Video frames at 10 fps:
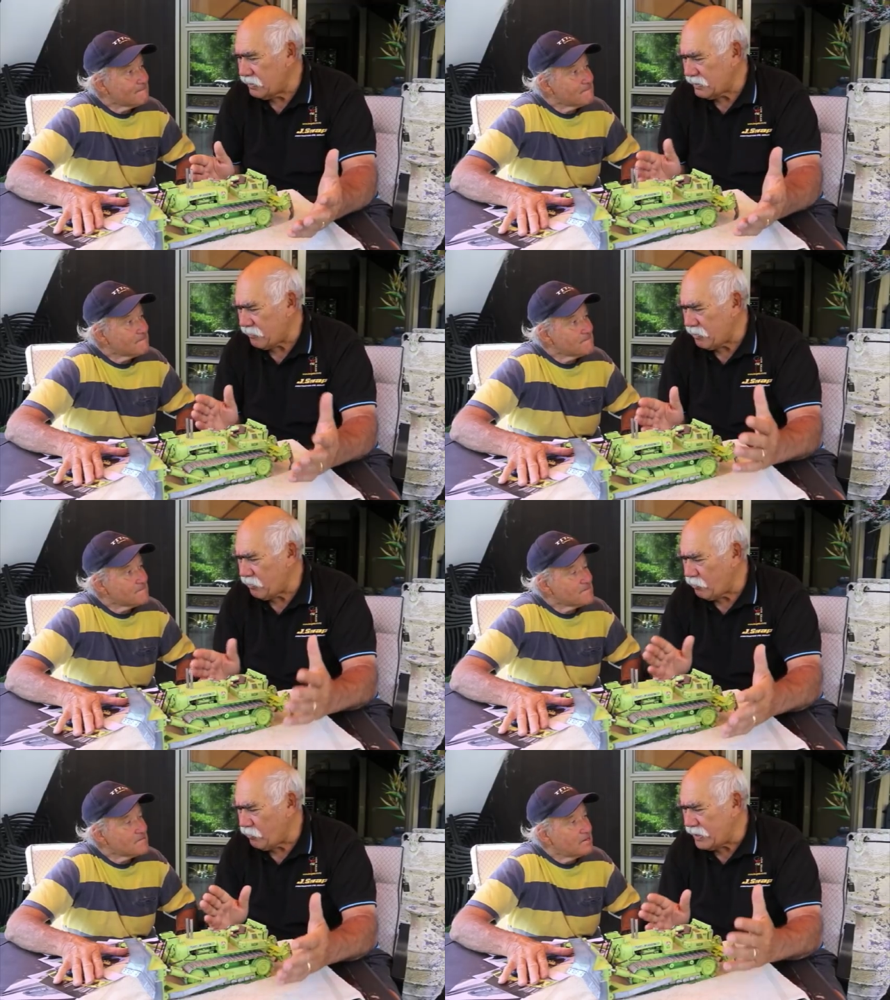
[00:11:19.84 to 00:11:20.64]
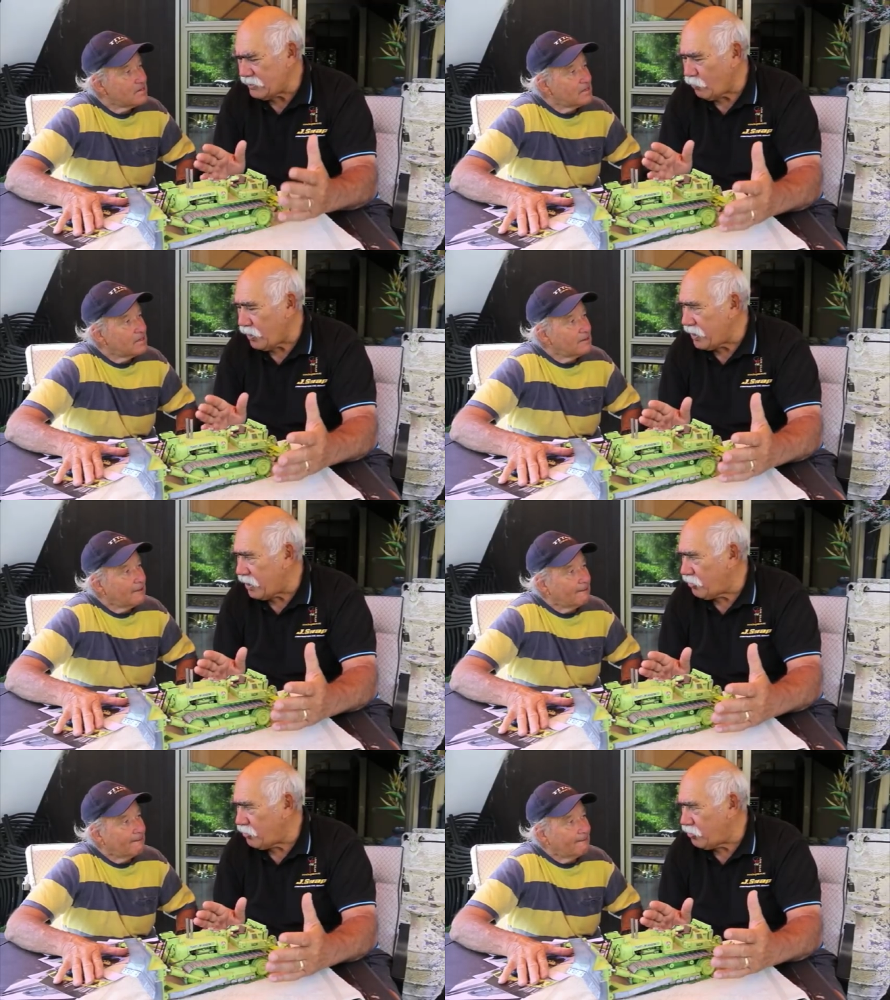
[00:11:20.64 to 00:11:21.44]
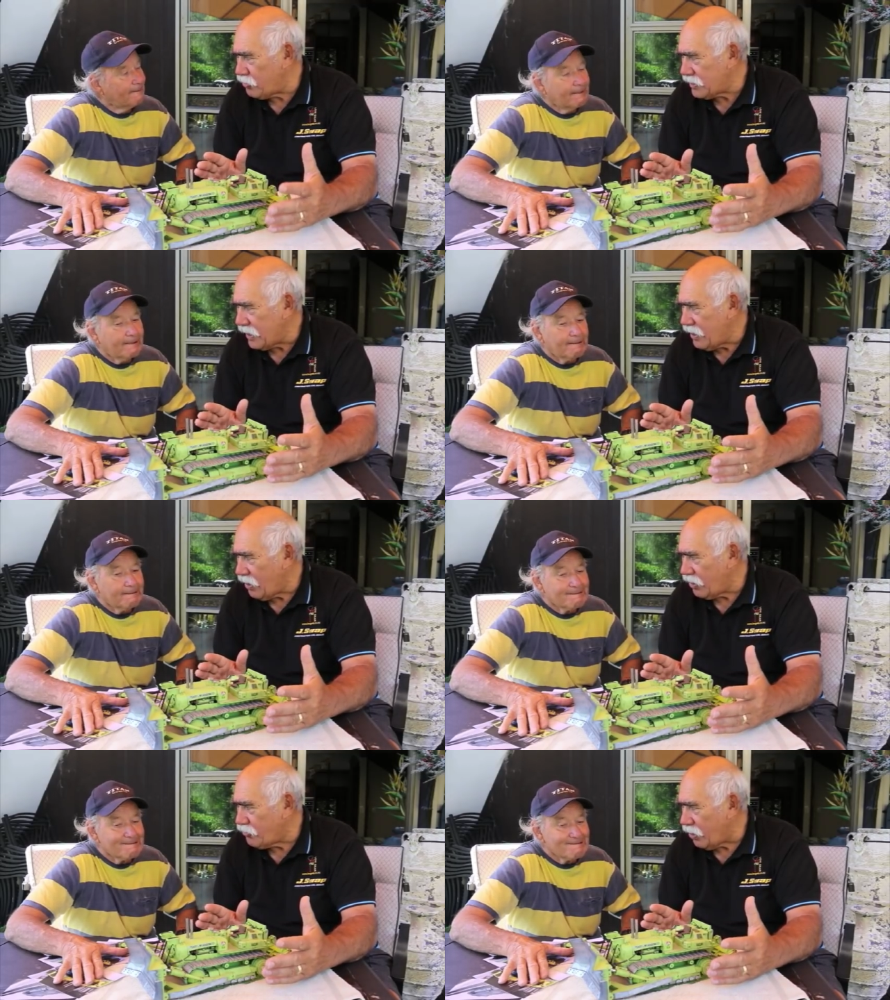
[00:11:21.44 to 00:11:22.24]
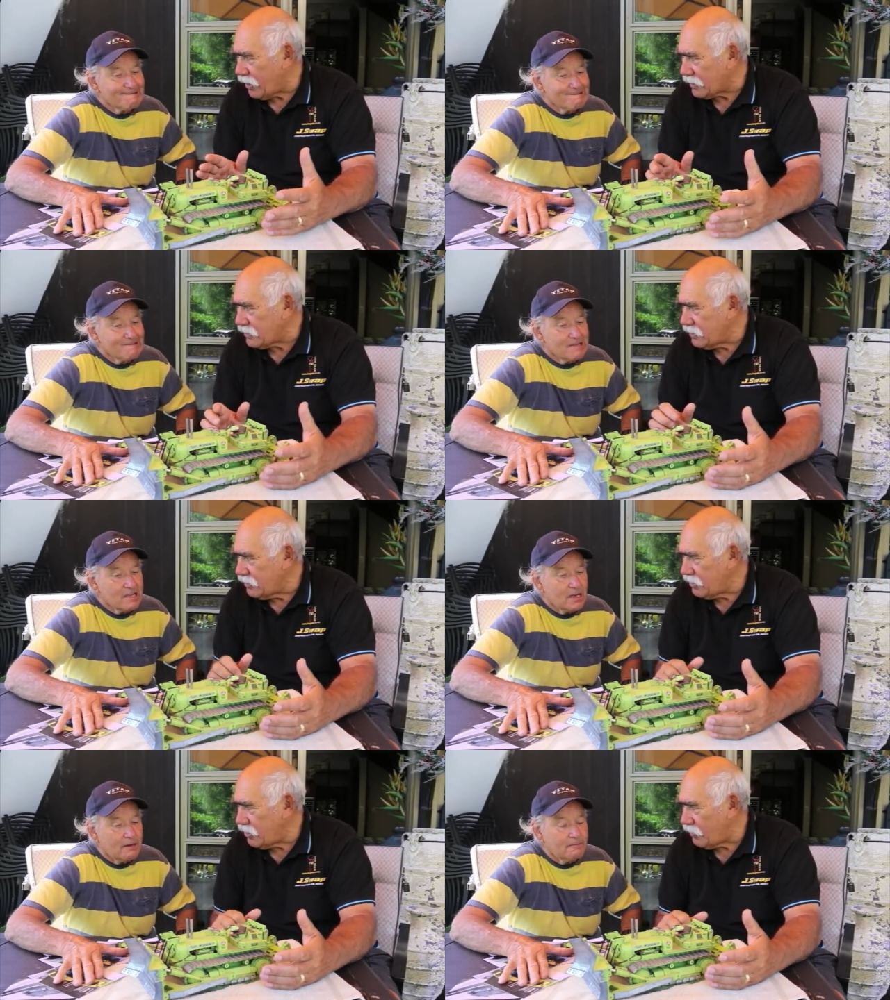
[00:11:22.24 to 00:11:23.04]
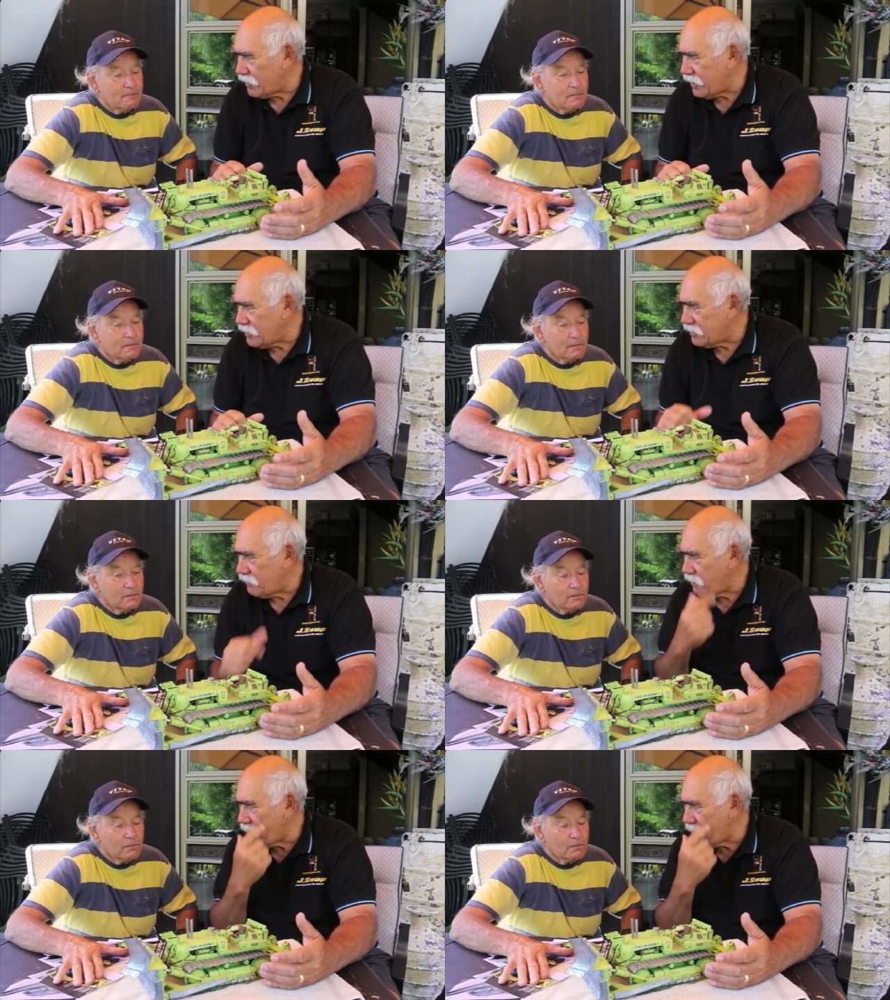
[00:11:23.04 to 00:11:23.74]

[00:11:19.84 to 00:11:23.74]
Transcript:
Speaker 1: there's some reason why they don't use hydraulics. Do you um, know what um, that is?